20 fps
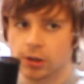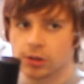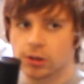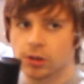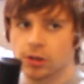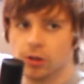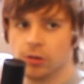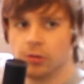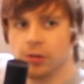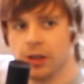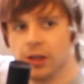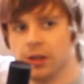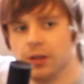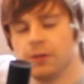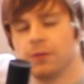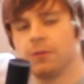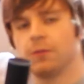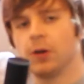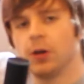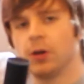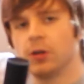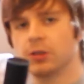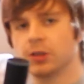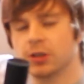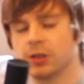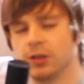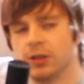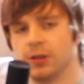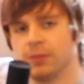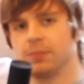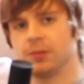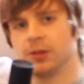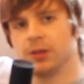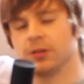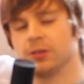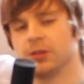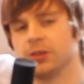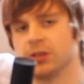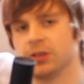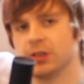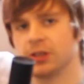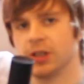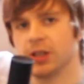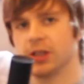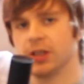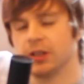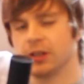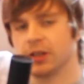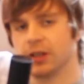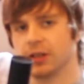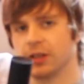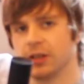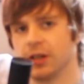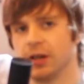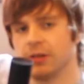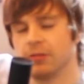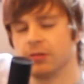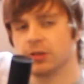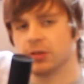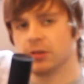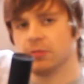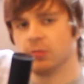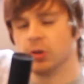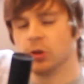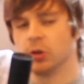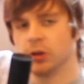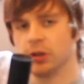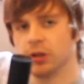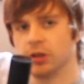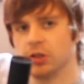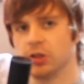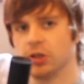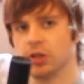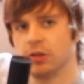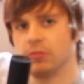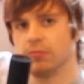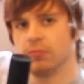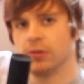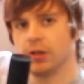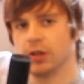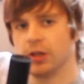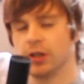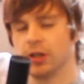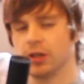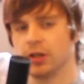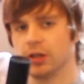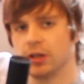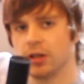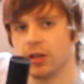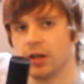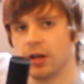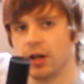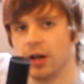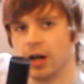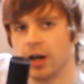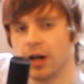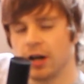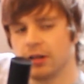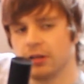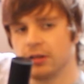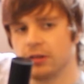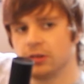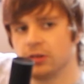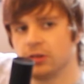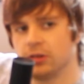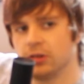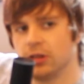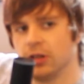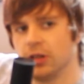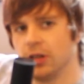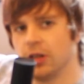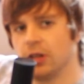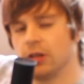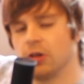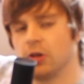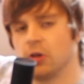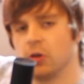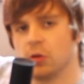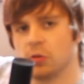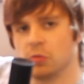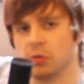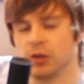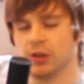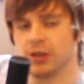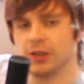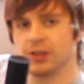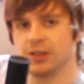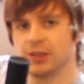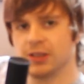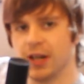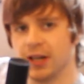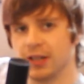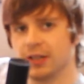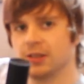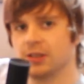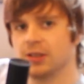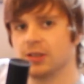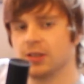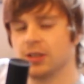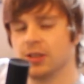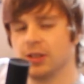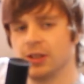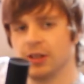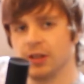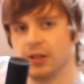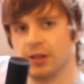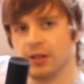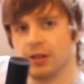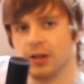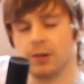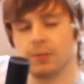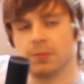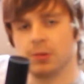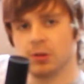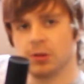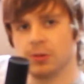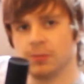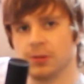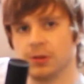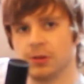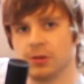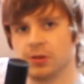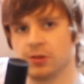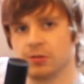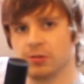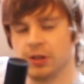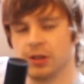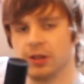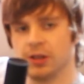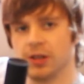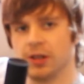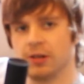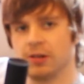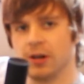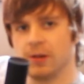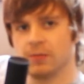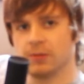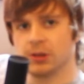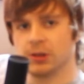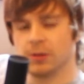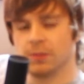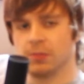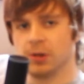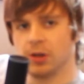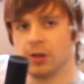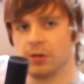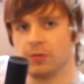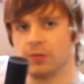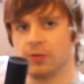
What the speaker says: So in the first clip you can see that there is a multi-gym and the Gorilla set. I'll put up on screen now how much I bought it